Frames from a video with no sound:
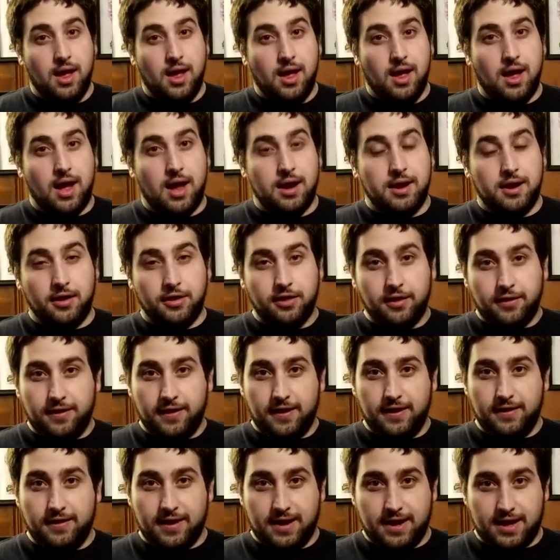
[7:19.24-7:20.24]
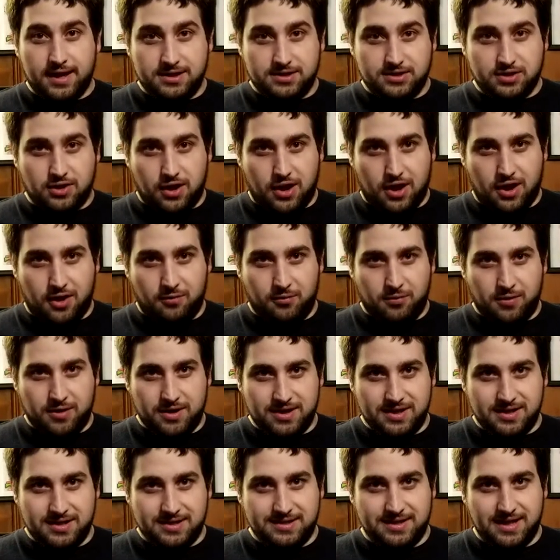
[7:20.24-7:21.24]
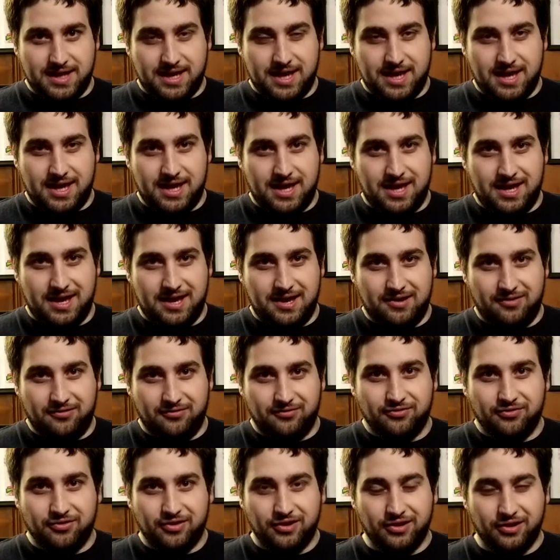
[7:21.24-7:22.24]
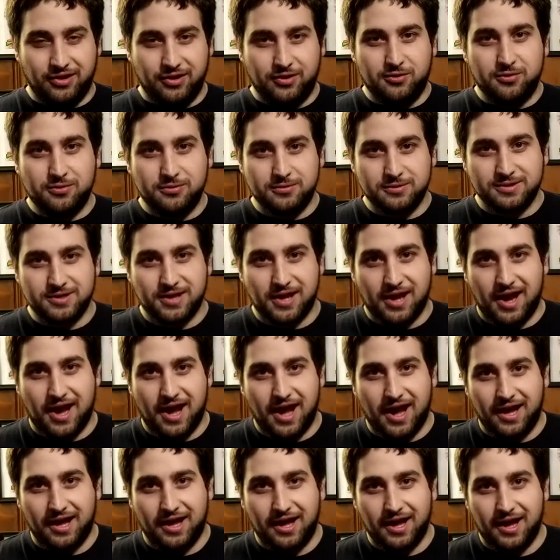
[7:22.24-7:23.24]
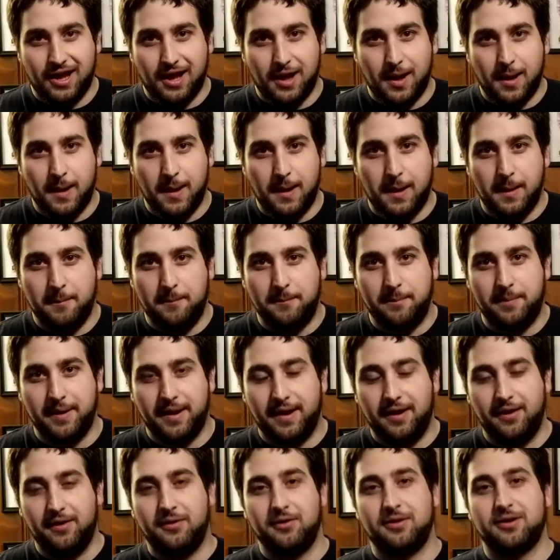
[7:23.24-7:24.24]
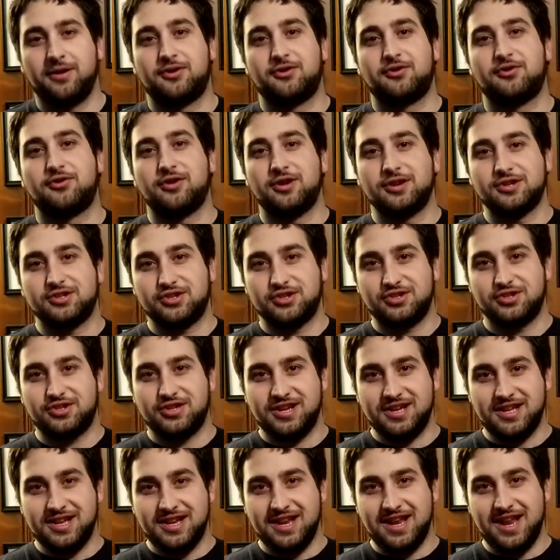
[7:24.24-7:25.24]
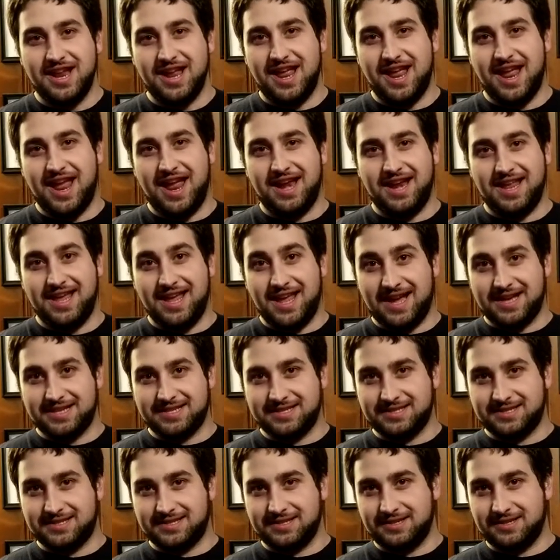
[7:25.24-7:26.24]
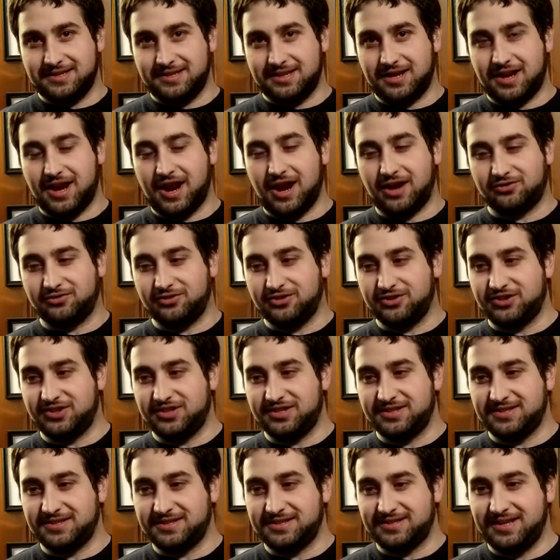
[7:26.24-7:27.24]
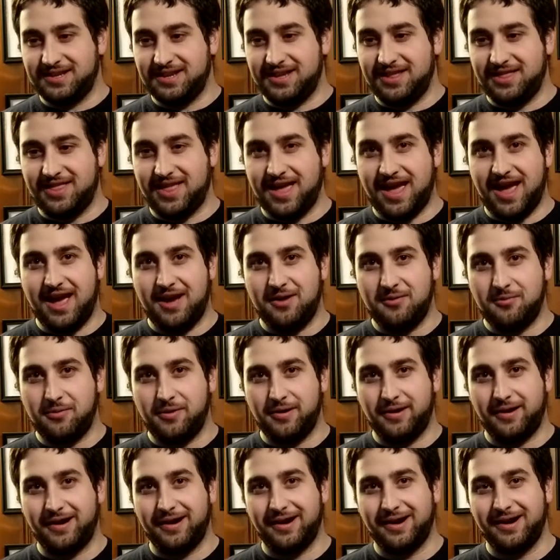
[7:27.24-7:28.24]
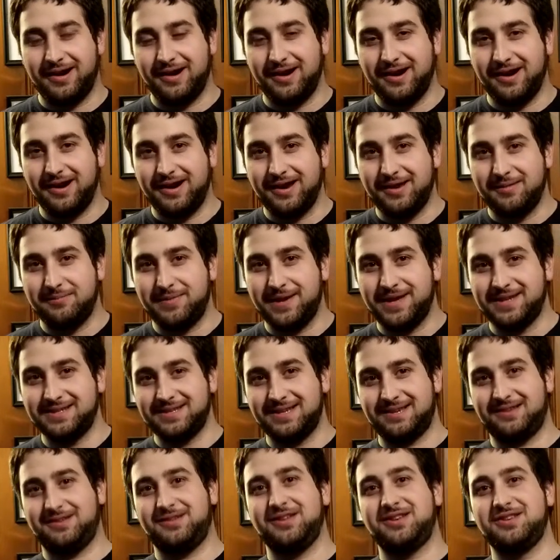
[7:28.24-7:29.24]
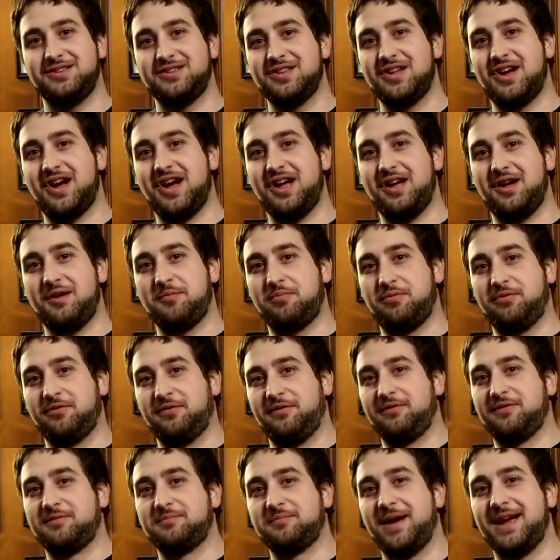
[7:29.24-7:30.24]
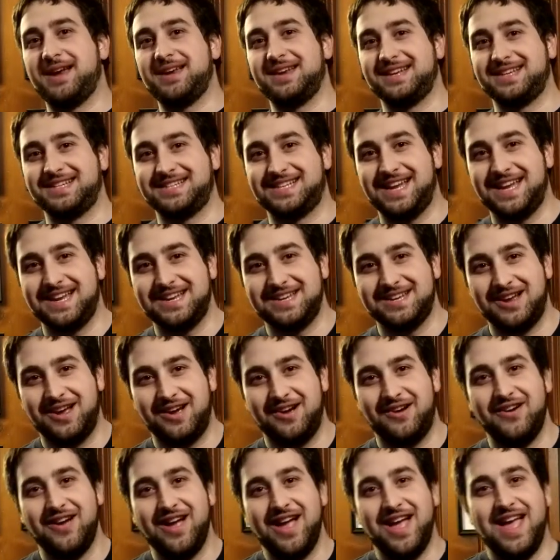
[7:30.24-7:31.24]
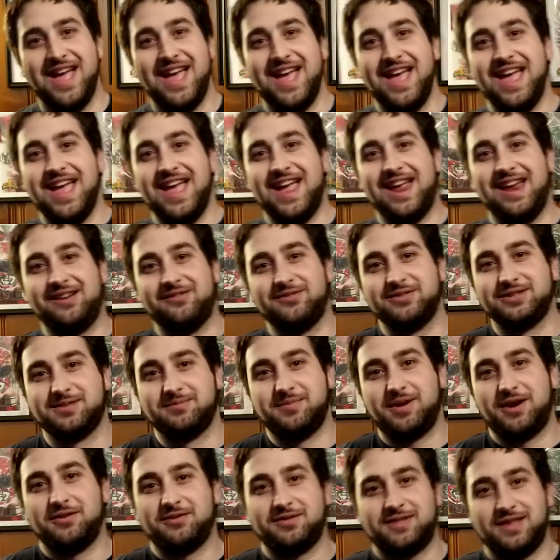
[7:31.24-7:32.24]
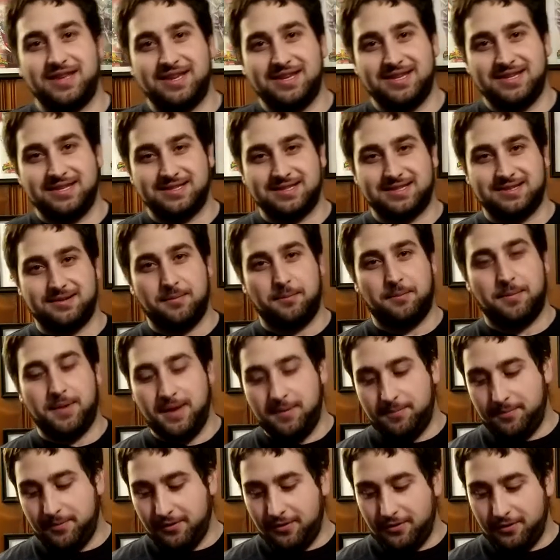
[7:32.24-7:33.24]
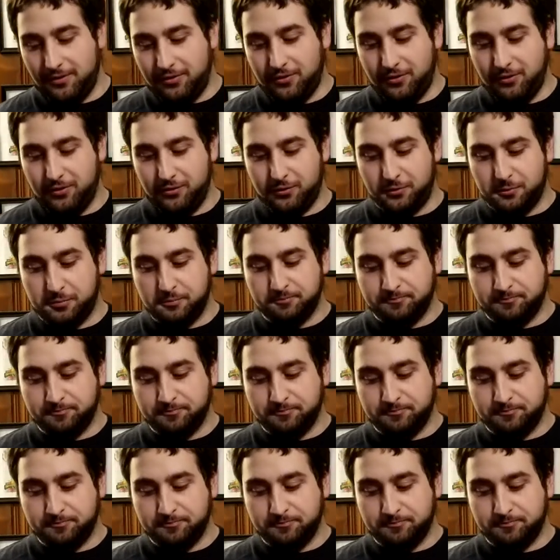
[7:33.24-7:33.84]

another thing that I saw was a really cool talk about Christian N E S cartridges that were basically not approved by Nintendo, and it was about these people who,